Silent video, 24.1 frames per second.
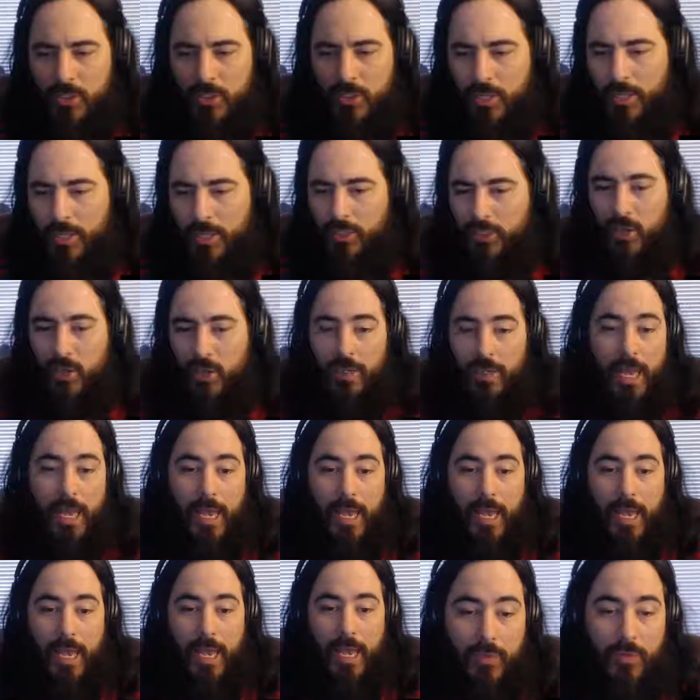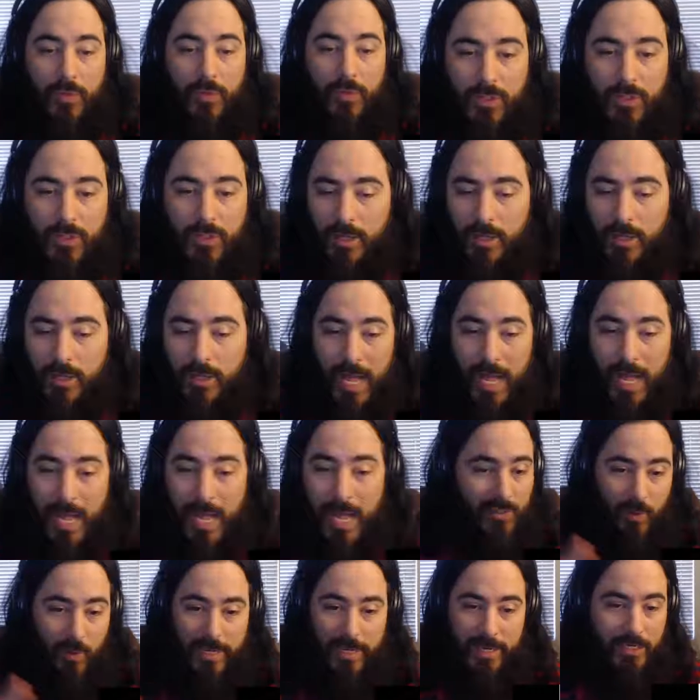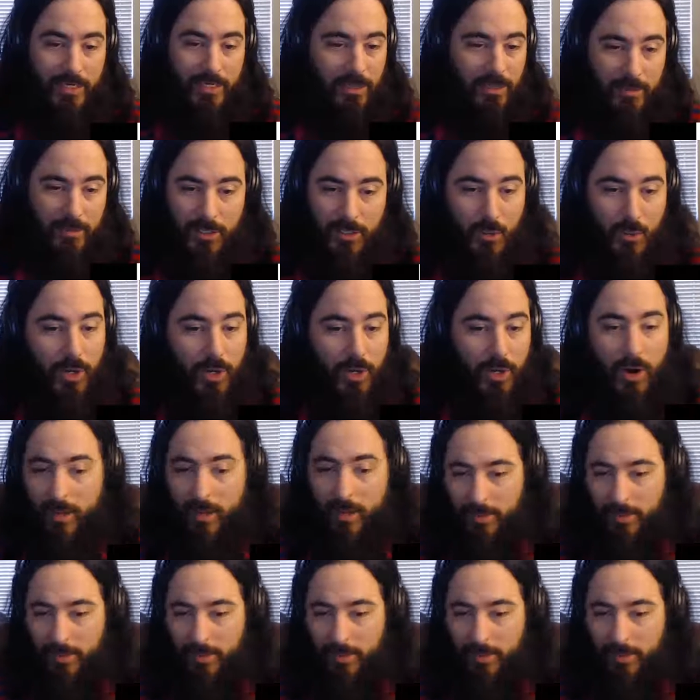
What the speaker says: So yeah, so there's lots of ways to do an arc.